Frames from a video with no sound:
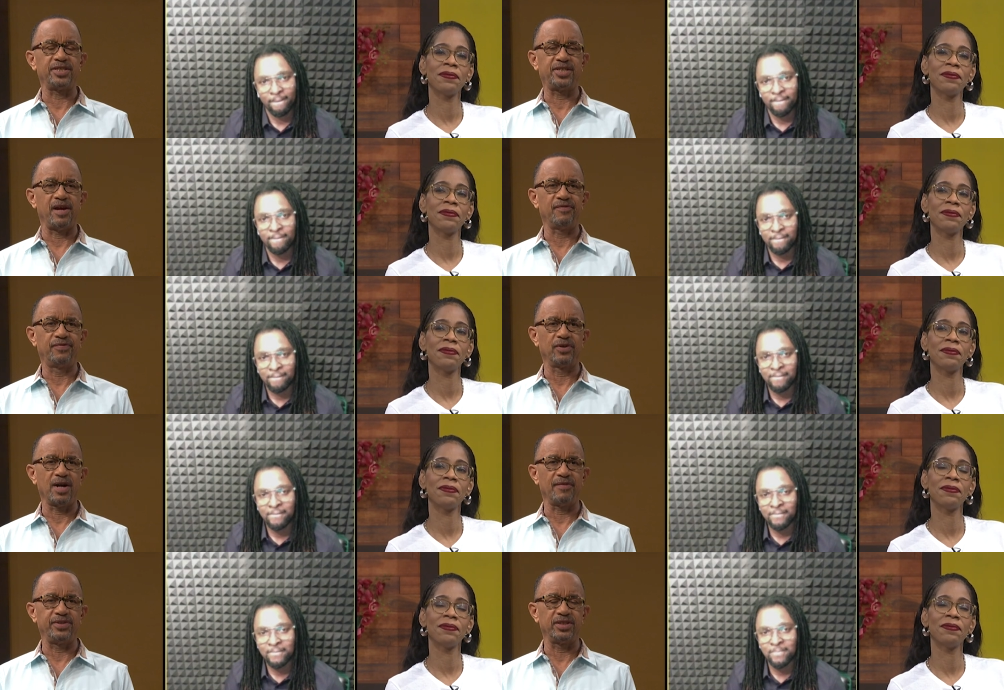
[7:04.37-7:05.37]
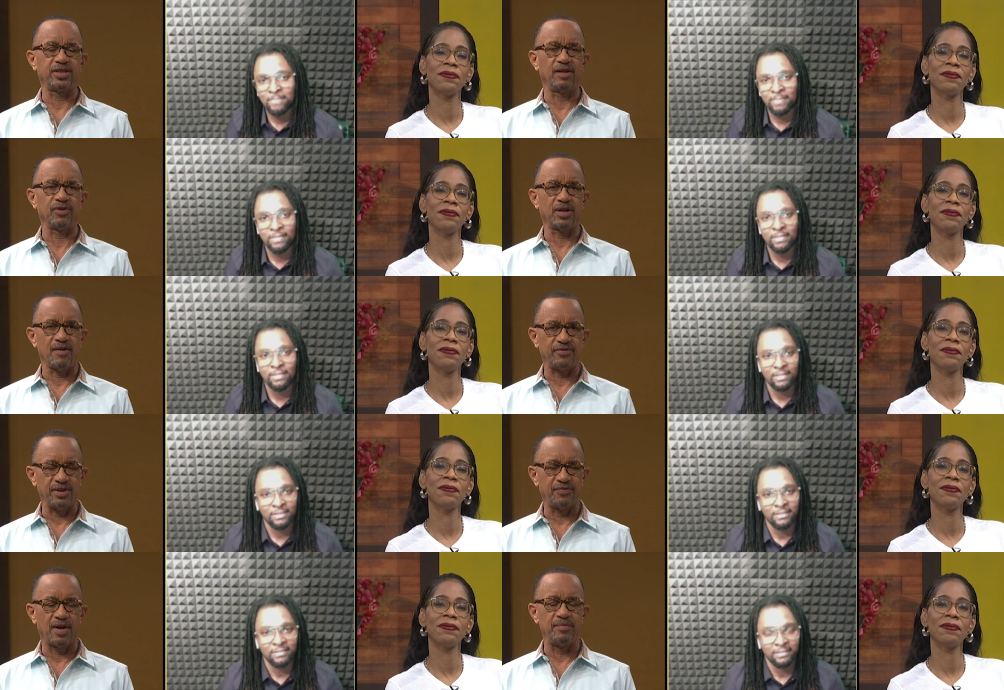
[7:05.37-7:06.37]
Speaker 1: safe. Look after yourself. Look after
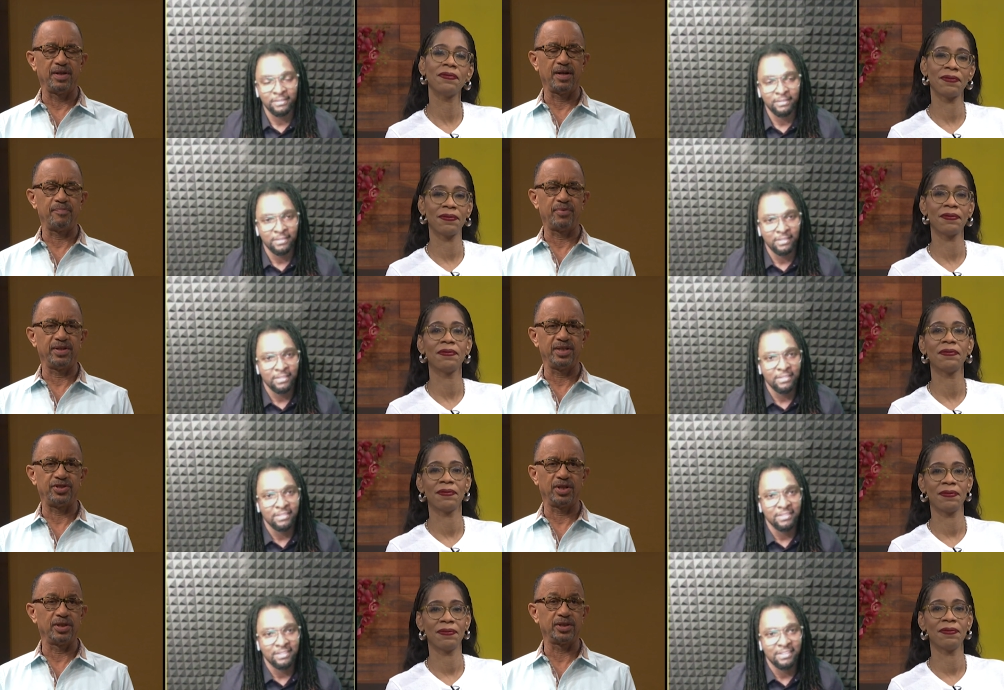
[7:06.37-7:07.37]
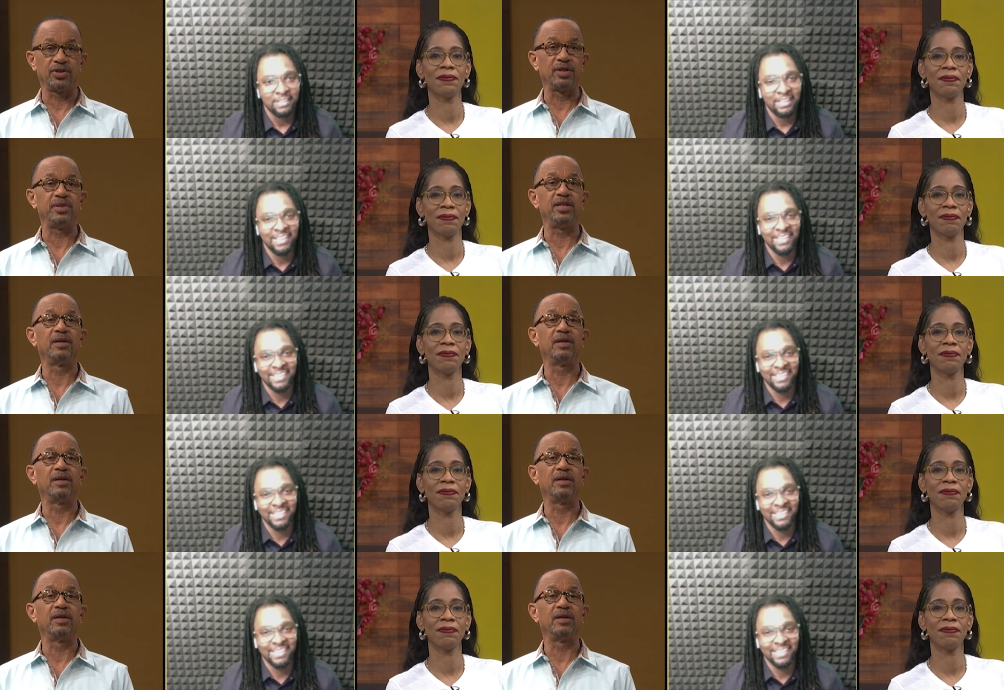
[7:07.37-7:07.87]
your family. And I pray this year is going to be